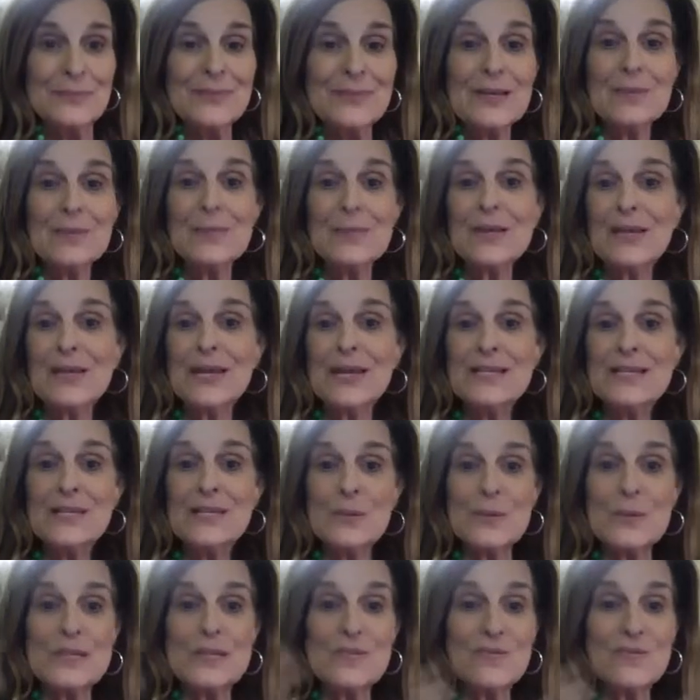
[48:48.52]
because
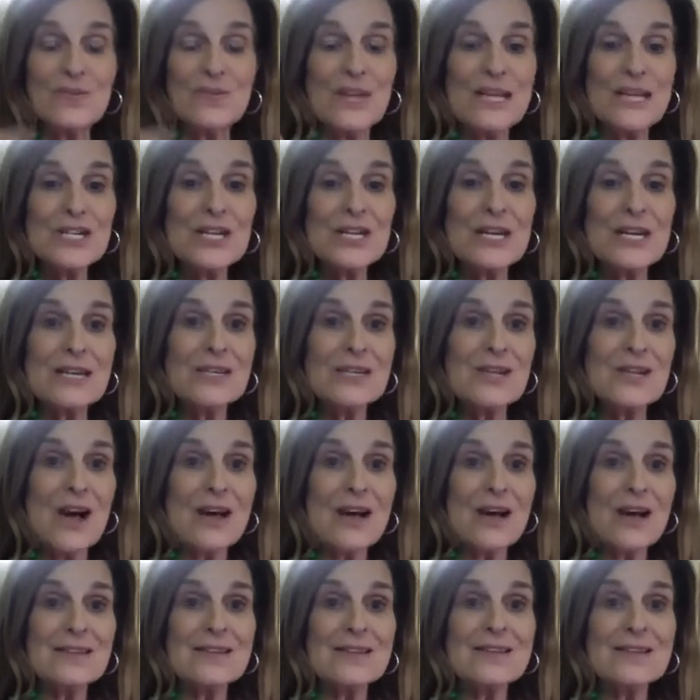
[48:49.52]
it was flushing
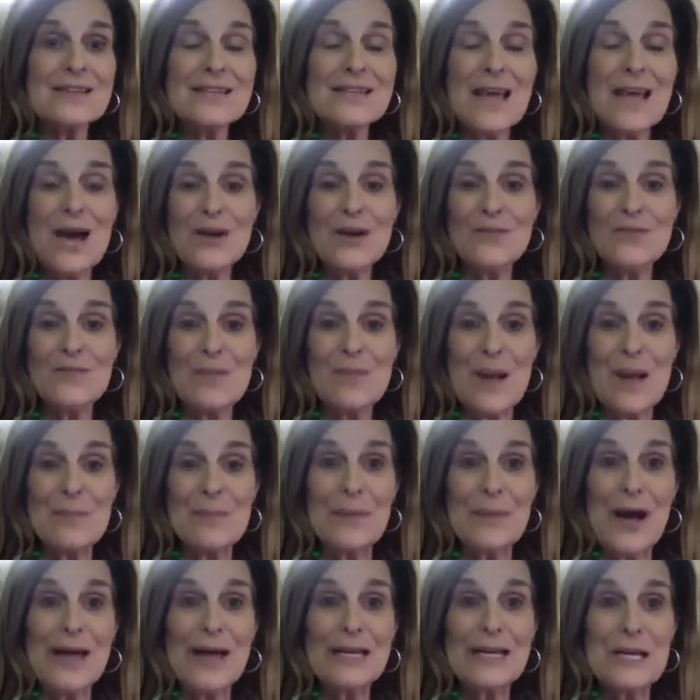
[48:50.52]
toxins out of my
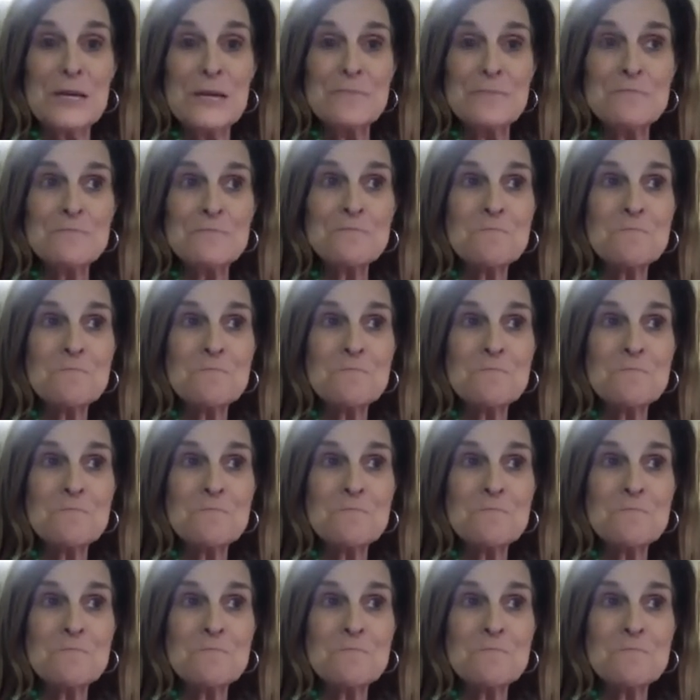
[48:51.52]
body.